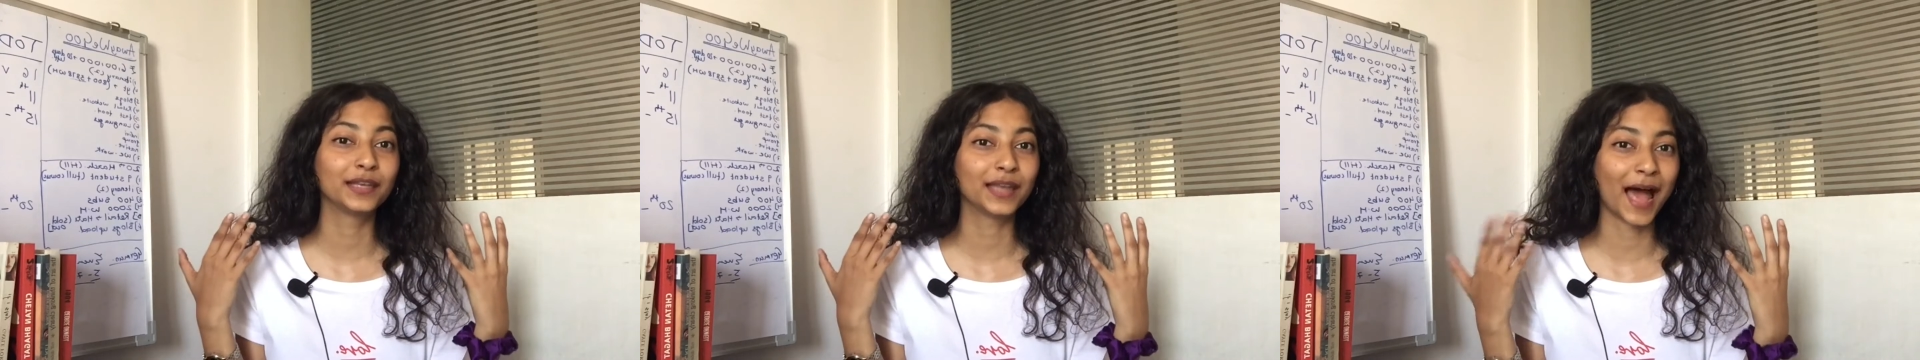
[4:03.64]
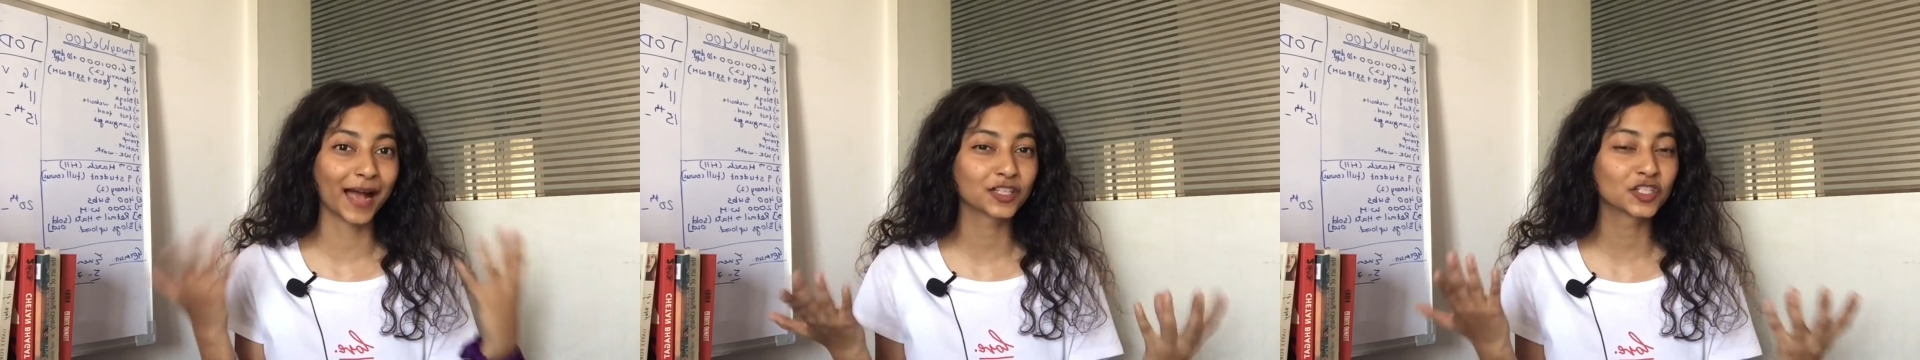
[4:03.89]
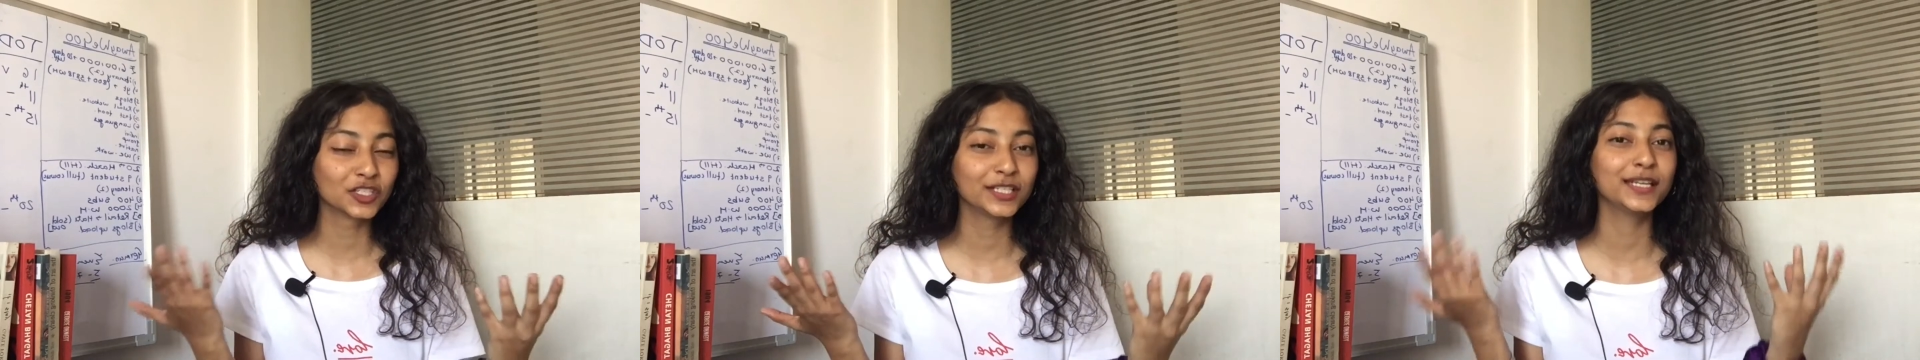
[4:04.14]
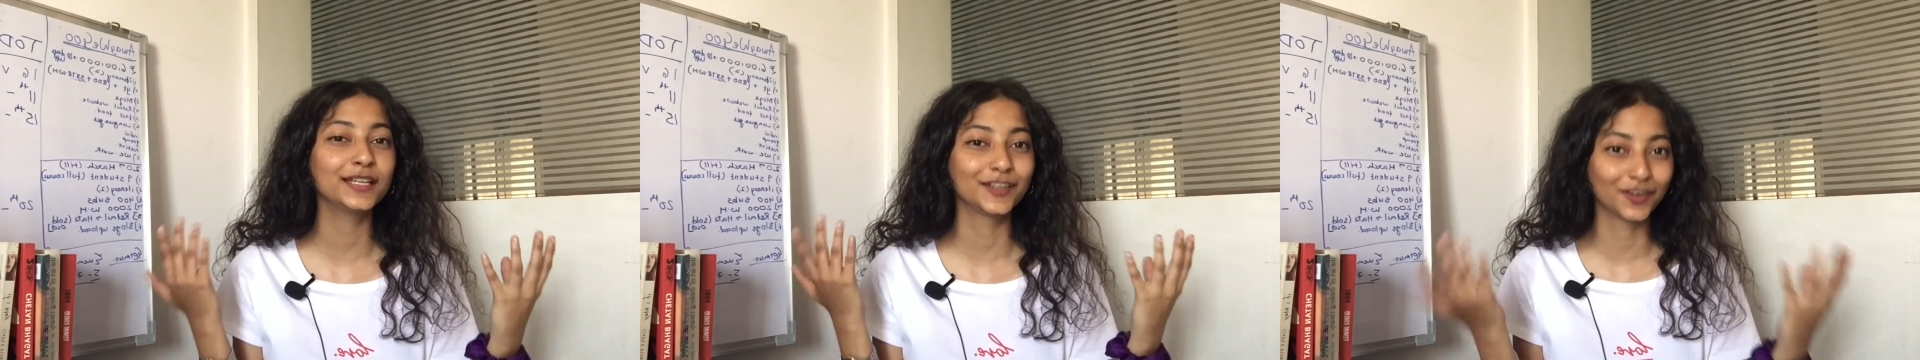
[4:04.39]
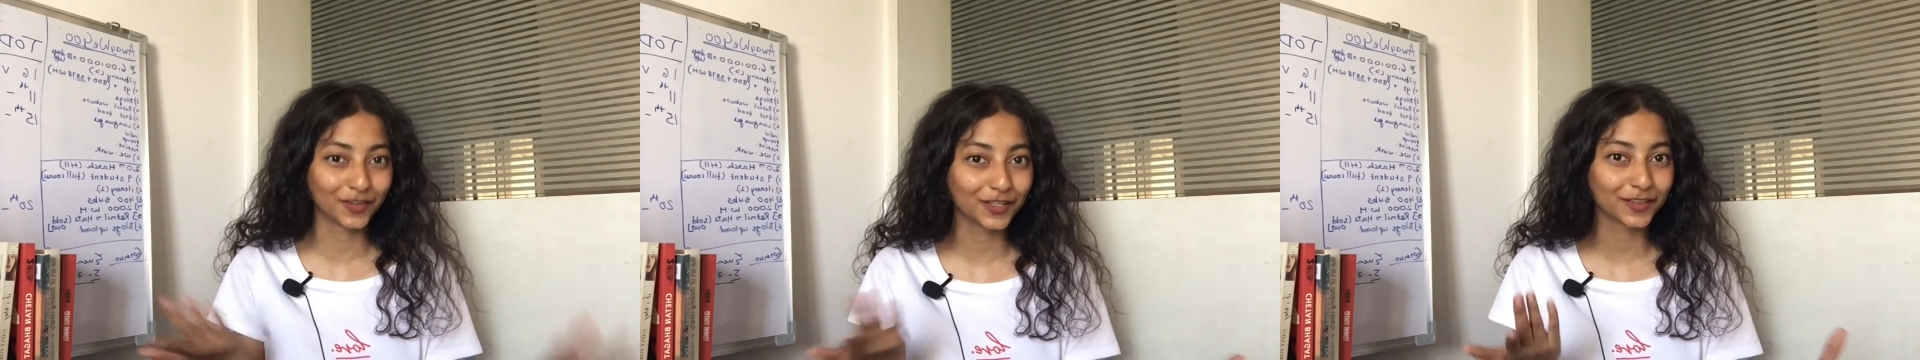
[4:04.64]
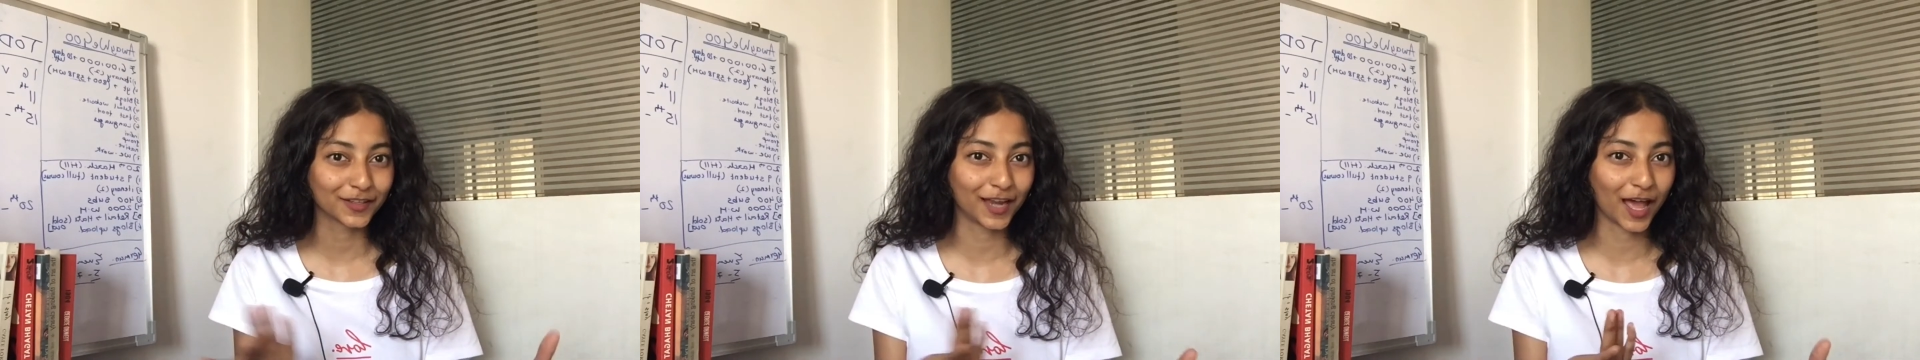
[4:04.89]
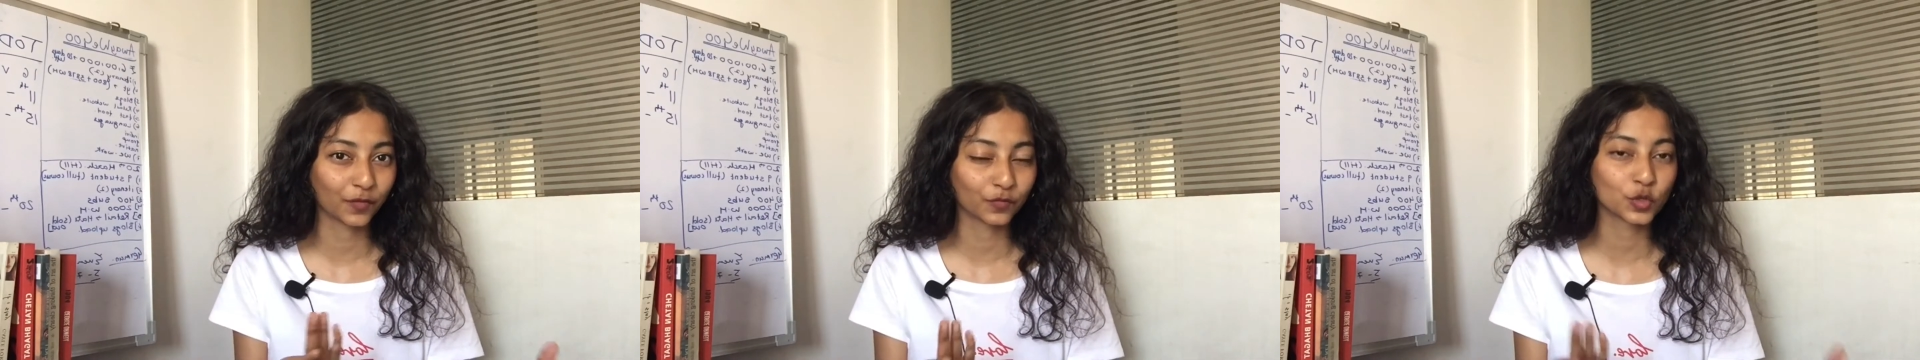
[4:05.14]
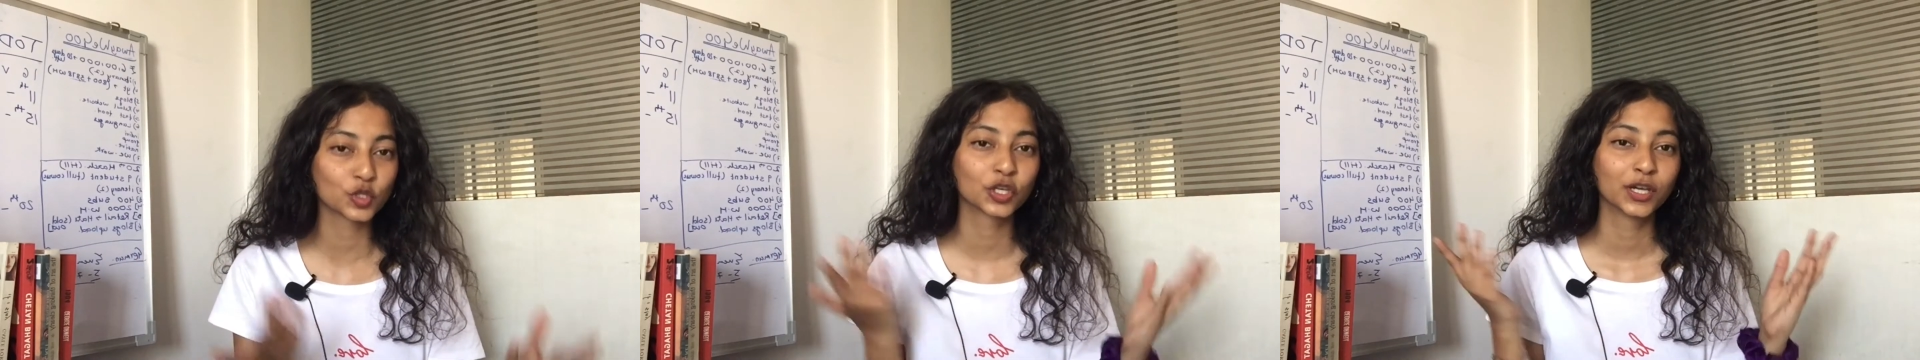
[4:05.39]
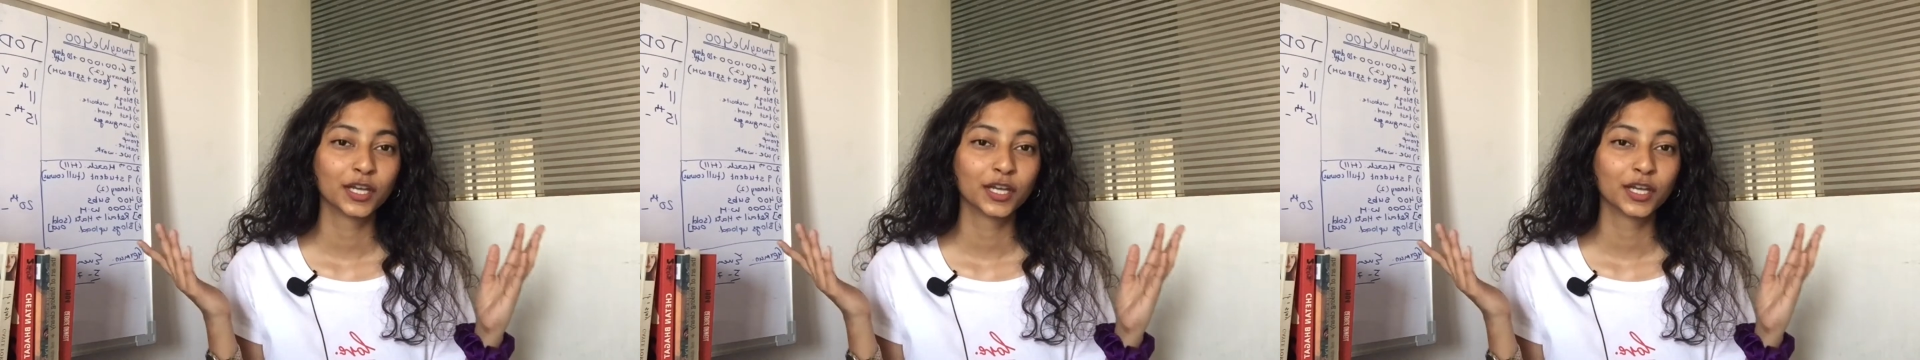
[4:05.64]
actually learning the language